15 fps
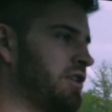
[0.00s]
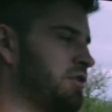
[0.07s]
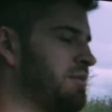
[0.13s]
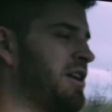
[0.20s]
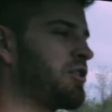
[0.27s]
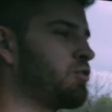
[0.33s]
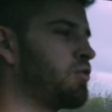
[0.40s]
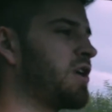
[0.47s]
No
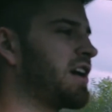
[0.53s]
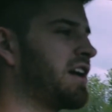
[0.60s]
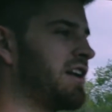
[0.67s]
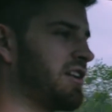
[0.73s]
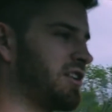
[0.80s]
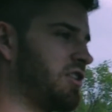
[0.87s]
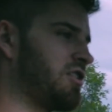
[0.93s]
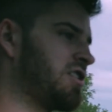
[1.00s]
matter what kind
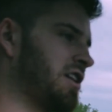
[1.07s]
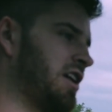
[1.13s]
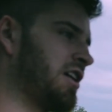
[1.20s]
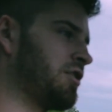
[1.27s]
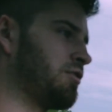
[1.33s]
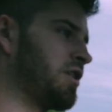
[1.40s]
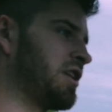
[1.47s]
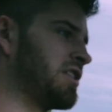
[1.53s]
of car guy
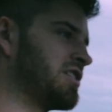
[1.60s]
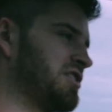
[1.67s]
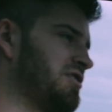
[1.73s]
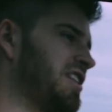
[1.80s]
you run into,